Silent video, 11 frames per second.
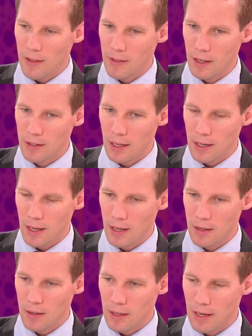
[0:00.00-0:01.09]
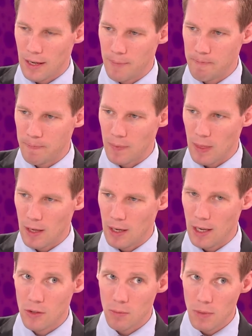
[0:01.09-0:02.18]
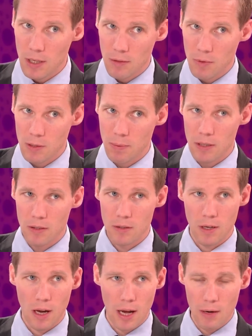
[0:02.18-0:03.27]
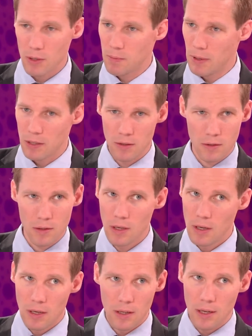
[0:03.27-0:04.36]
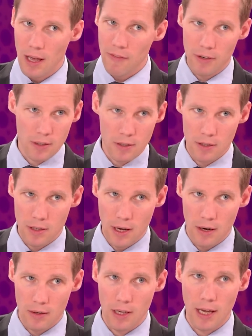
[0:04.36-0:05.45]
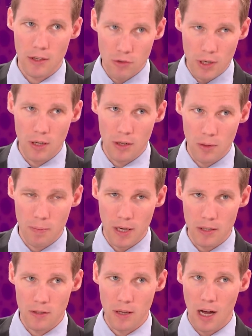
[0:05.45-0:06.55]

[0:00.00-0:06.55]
I, think that in, um, in intermediate risk patients, in high-risk patients, the mm. evidence is there. Get treating your patients,